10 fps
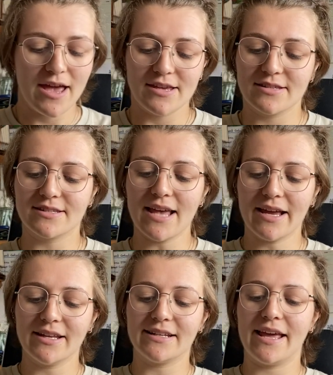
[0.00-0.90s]

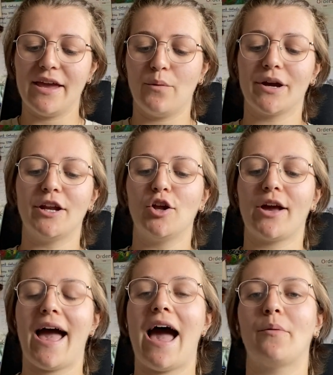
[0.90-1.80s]
Secondly, we're going to look
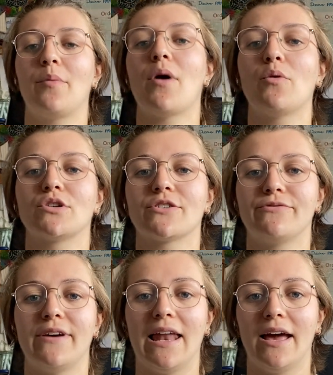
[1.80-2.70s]
at how we might want to
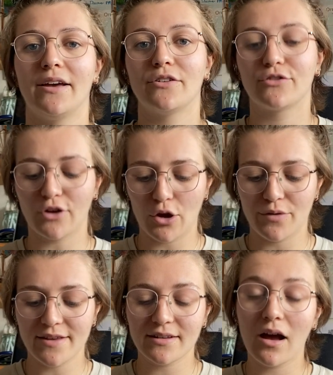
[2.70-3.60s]
fill it. So
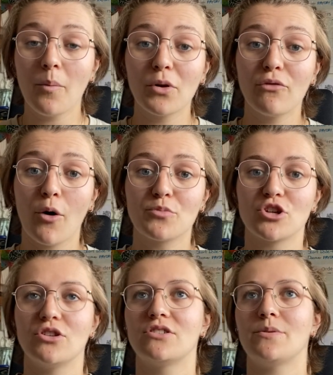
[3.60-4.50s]
there's a couple of
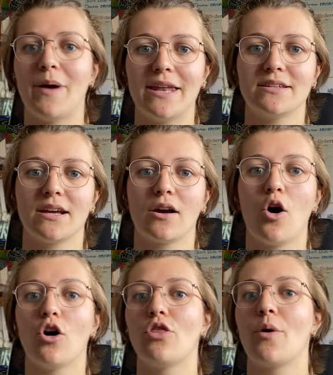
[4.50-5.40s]
options depending
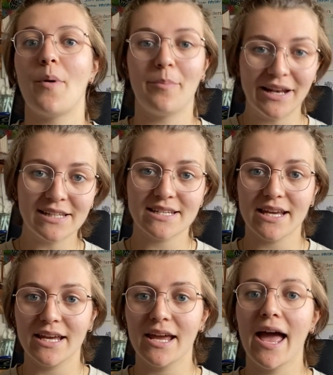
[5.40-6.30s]
on the
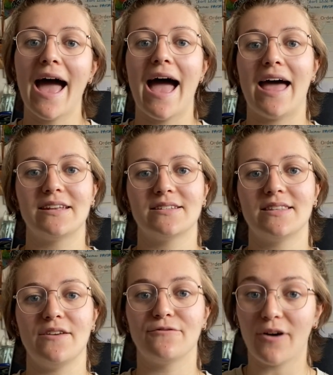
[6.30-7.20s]
mobility and
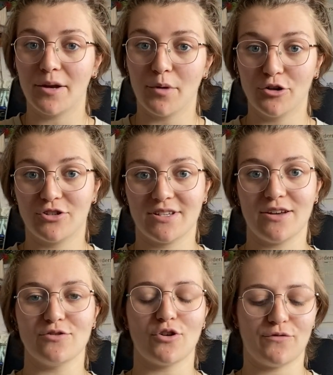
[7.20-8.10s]
the fine motor
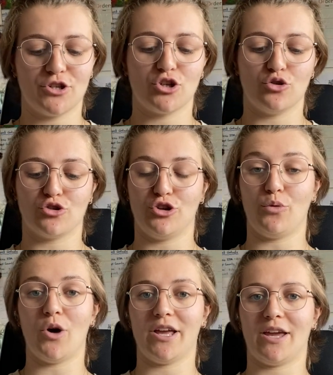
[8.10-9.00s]
skills of the children you're
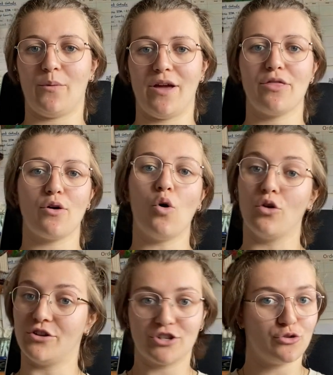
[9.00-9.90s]
working with or
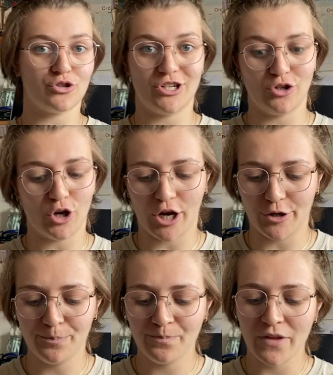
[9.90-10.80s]
the children in your
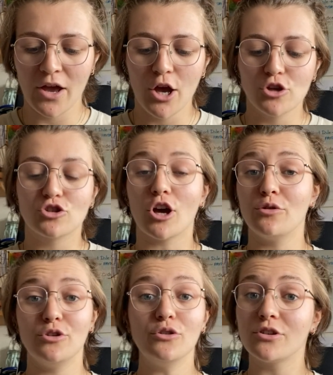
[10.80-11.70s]
home. So
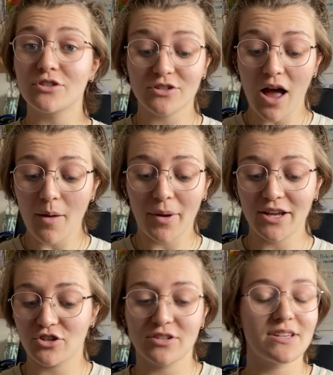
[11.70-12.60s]
you can start by
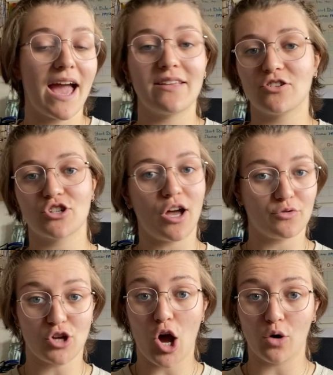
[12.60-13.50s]
just getting the child
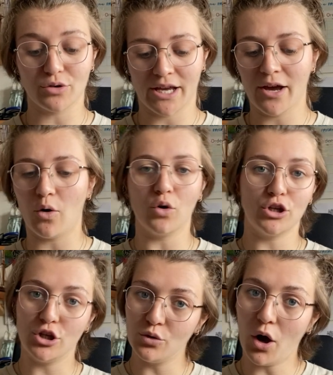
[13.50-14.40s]
to hold it, or
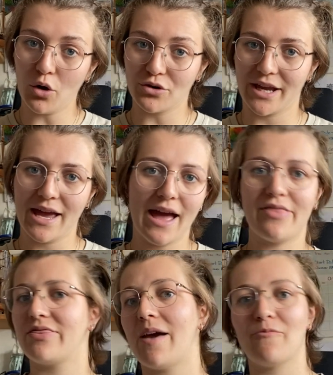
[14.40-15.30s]
you holding it
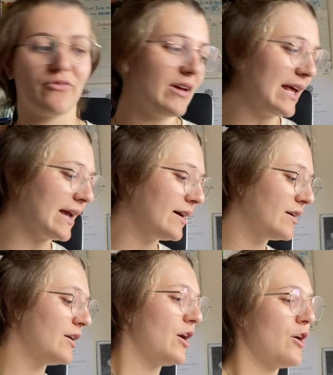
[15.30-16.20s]
and them filling it.
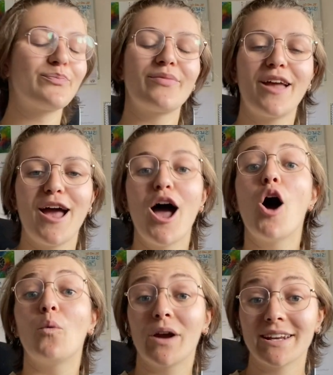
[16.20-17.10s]

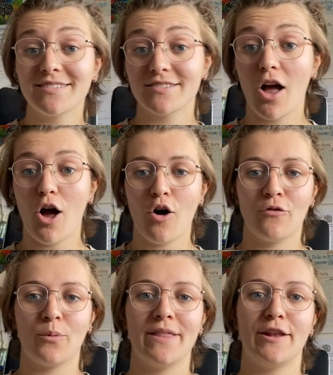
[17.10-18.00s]
We're going to start
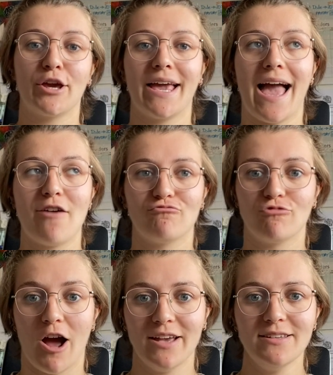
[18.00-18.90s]
off with looking at
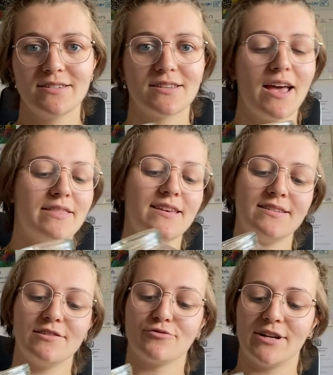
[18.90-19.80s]
rice. This
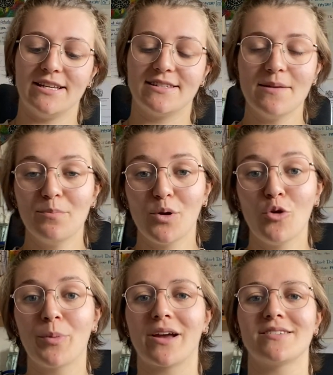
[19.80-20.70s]
is really simple
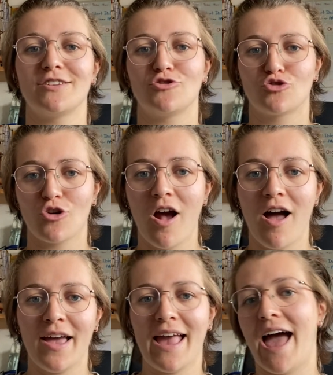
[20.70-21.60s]
because it's
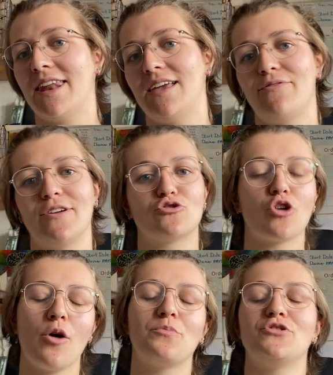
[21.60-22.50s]
dry, and if it
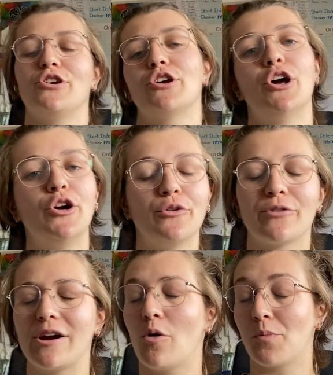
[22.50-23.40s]
drops you can
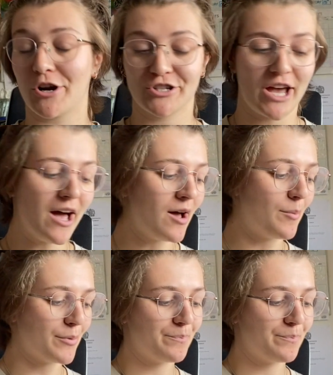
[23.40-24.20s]
hoover it or brush it up.